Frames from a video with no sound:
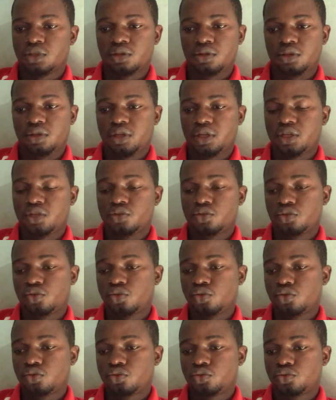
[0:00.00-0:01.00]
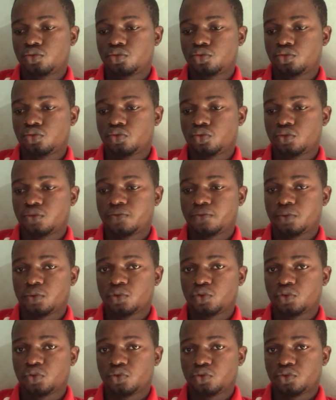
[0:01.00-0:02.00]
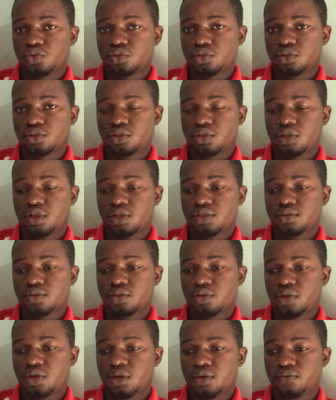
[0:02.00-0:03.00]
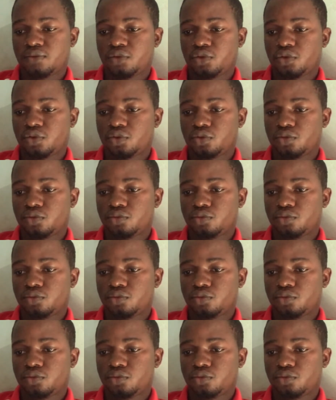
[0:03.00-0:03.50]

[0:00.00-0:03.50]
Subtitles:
Then you go to your photos. That's where you have your